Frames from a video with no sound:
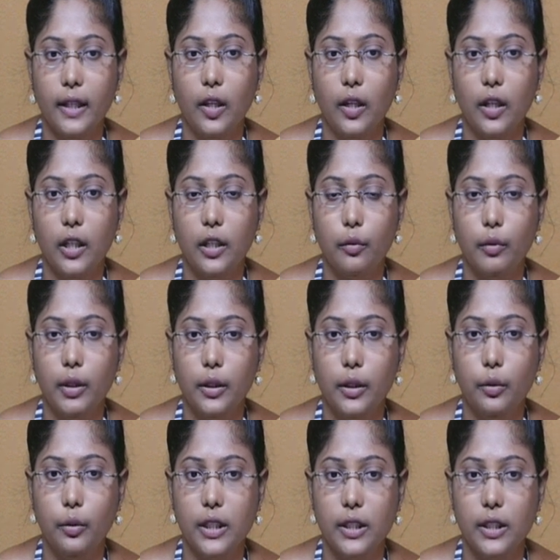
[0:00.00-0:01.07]
than or equal to
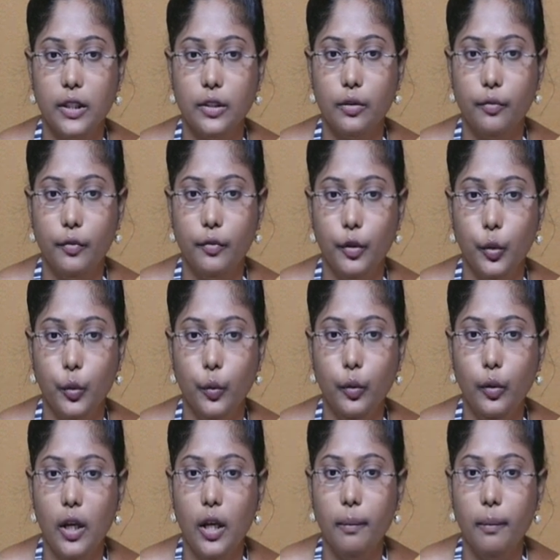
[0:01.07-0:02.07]
distance of U